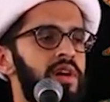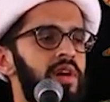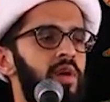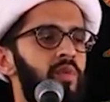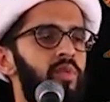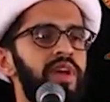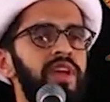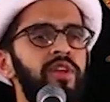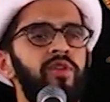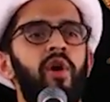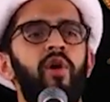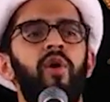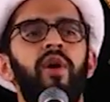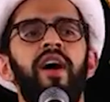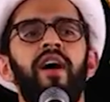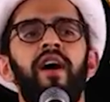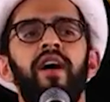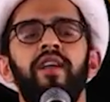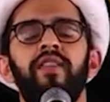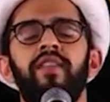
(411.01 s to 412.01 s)
We know uh,
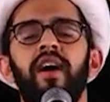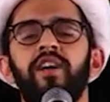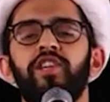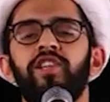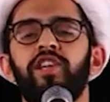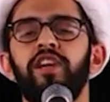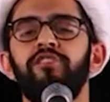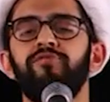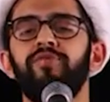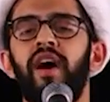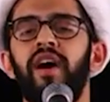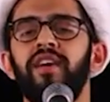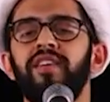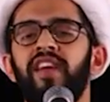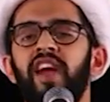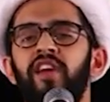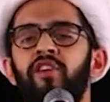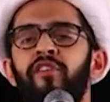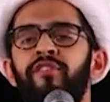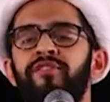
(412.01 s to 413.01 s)
uh, that shaitan
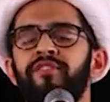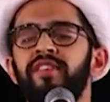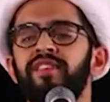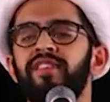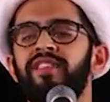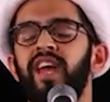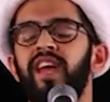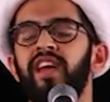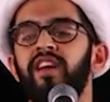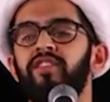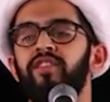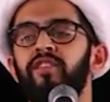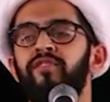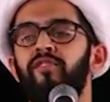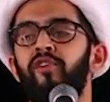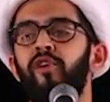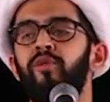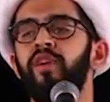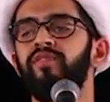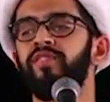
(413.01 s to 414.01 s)
can often take the
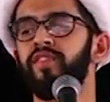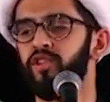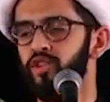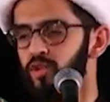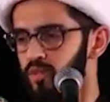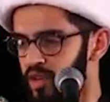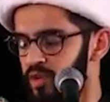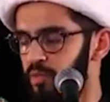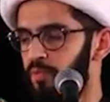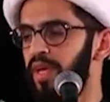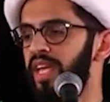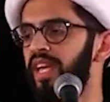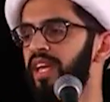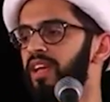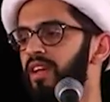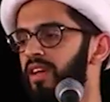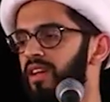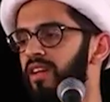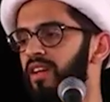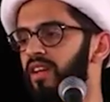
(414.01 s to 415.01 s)
form of a human being.
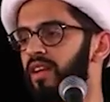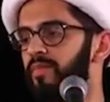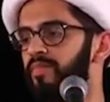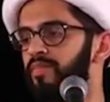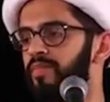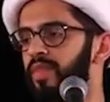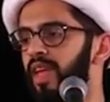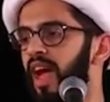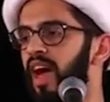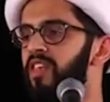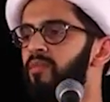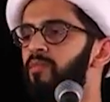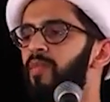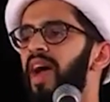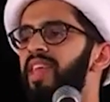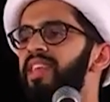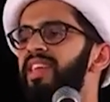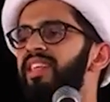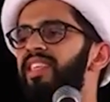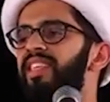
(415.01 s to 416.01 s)
And many